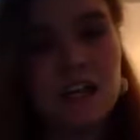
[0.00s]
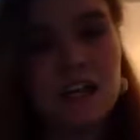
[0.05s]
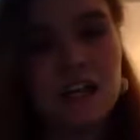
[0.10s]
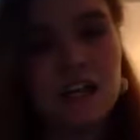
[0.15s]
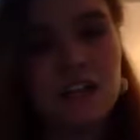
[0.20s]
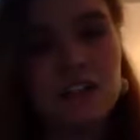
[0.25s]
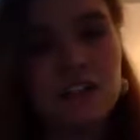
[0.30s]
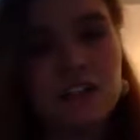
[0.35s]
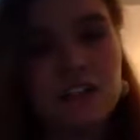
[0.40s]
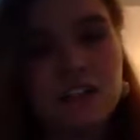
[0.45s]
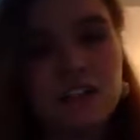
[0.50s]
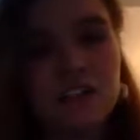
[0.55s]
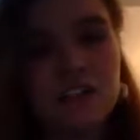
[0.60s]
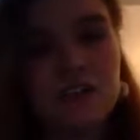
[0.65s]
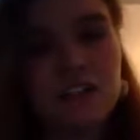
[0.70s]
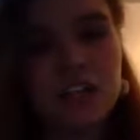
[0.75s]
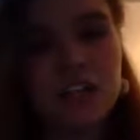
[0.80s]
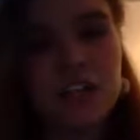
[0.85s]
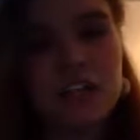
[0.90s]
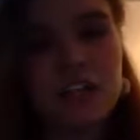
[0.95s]
a little
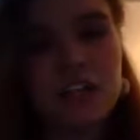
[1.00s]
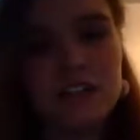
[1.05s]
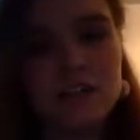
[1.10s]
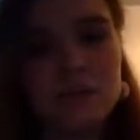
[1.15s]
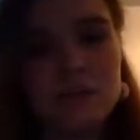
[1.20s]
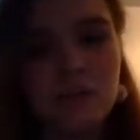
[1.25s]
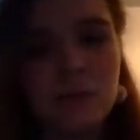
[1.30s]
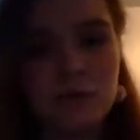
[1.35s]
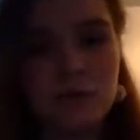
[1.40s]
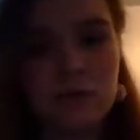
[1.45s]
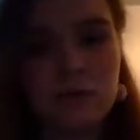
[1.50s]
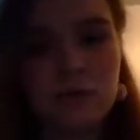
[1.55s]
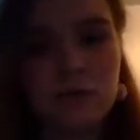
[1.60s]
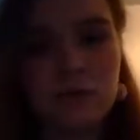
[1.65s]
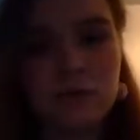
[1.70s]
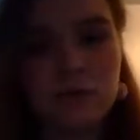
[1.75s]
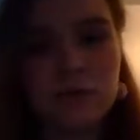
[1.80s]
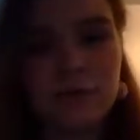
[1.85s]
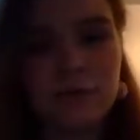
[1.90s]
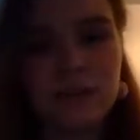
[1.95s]
shaky toward the
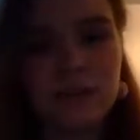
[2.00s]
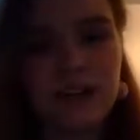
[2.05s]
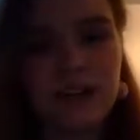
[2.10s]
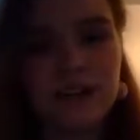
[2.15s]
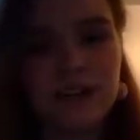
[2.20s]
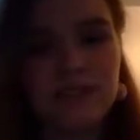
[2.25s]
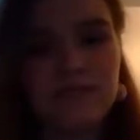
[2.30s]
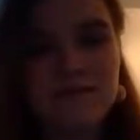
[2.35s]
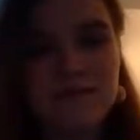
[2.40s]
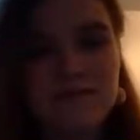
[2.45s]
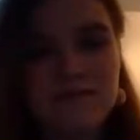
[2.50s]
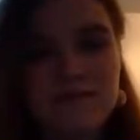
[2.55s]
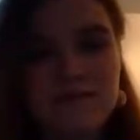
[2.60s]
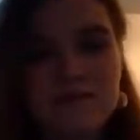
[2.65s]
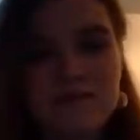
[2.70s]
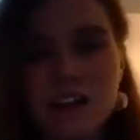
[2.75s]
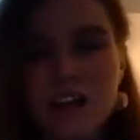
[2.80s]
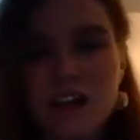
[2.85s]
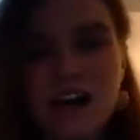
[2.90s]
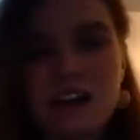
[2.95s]
middle, but
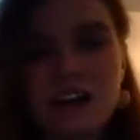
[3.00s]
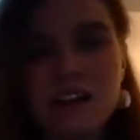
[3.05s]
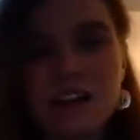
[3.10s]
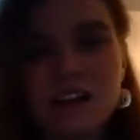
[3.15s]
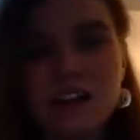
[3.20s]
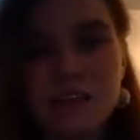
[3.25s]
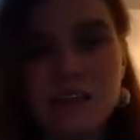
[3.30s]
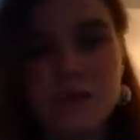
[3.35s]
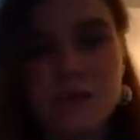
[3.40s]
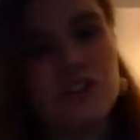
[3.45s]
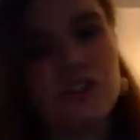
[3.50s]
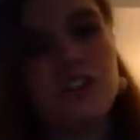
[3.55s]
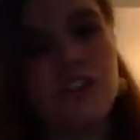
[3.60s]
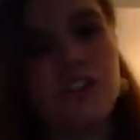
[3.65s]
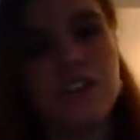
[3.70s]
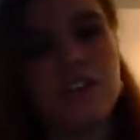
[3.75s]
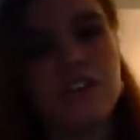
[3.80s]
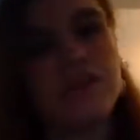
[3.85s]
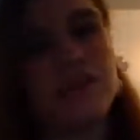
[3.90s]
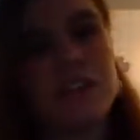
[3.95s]
not as much as I
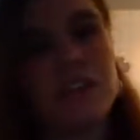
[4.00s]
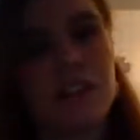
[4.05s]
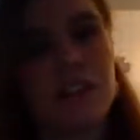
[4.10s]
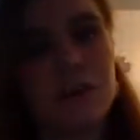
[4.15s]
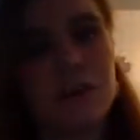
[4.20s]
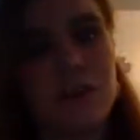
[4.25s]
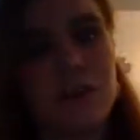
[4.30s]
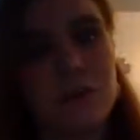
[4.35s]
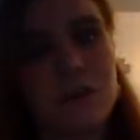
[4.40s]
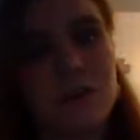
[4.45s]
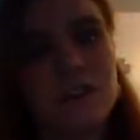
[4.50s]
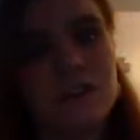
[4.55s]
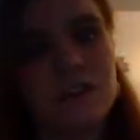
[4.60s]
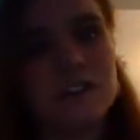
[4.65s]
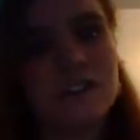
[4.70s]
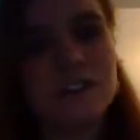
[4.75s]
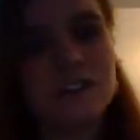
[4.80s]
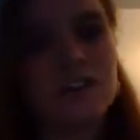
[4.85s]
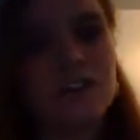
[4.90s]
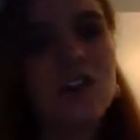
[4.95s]
usually get when I'm
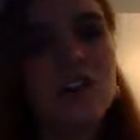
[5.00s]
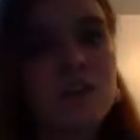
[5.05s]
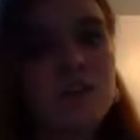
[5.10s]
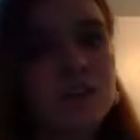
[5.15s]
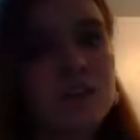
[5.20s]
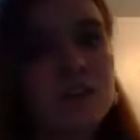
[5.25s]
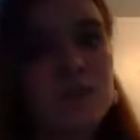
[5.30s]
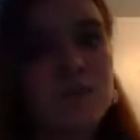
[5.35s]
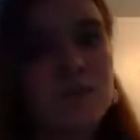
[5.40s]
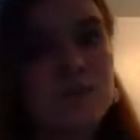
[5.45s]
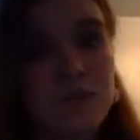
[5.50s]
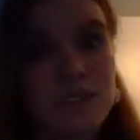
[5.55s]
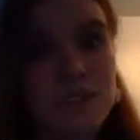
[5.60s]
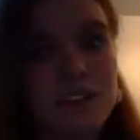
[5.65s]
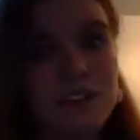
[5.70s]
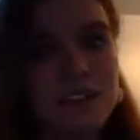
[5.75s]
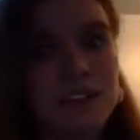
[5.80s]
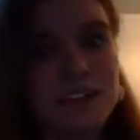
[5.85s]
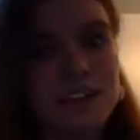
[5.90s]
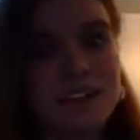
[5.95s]
nervous. So that was really
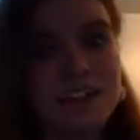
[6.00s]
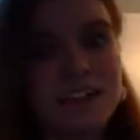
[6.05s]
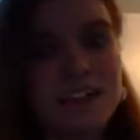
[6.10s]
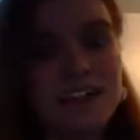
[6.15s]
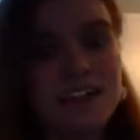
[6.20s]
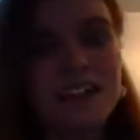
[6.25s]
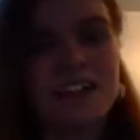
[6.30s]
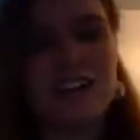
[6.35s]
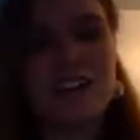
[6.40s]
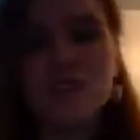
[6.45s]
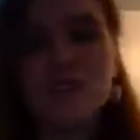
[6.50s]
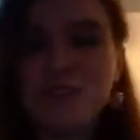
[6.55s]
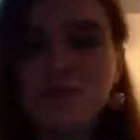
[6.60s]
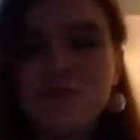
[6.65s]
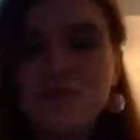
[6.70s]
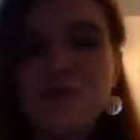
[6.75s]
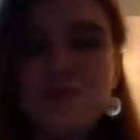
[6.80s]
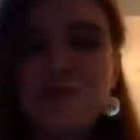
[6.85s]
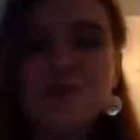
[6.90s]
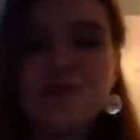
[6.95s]
good. And I tried to
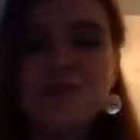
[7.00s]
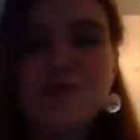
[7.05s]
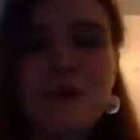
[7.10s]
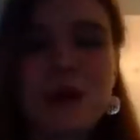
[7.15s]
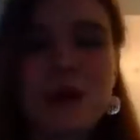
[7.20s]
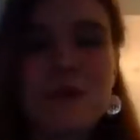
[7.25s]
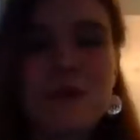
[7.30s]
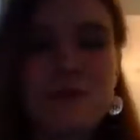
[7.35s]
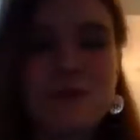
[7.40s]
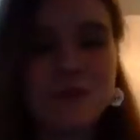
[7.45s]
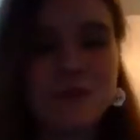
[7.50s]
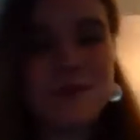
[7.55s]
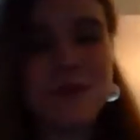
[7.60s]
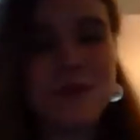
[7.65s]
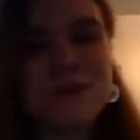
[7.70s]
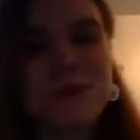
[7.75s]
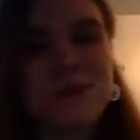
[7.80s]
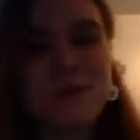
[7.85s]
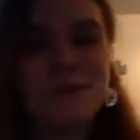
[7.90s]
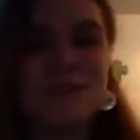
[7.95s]
remember to smile, but
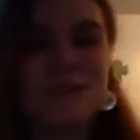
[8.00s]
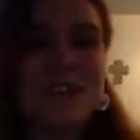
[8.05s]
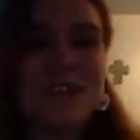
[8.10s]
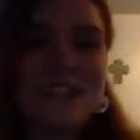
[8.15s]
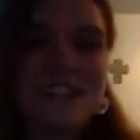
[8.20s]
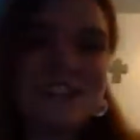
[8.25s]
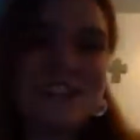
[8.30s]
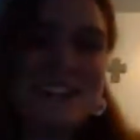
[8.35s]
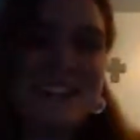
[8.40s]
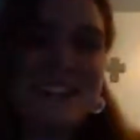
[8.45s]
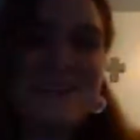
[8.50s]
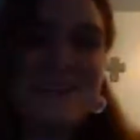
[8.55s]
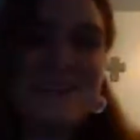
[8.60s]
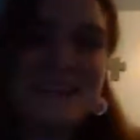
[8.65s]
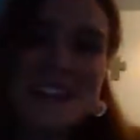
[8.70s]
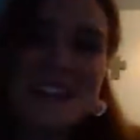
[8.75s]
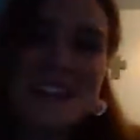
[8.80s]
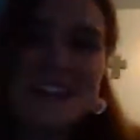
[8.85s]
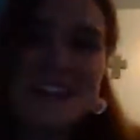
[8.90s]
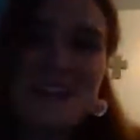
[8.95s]
sometimes I would forget because I was
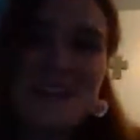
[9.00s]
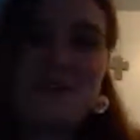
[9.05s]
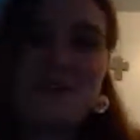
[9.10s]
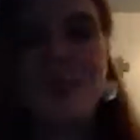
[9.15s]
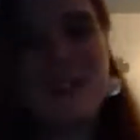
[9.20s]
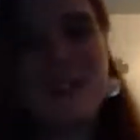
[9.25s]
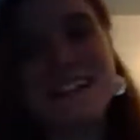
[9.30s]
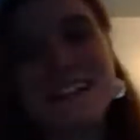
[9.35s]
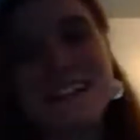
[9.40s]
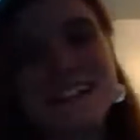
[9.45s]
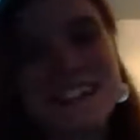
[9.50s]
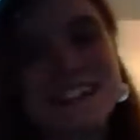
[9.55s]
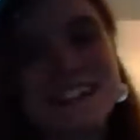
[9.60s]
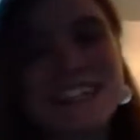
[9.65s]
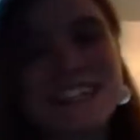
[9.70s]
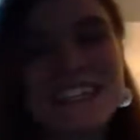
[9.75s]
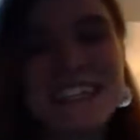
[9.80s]
thinking, but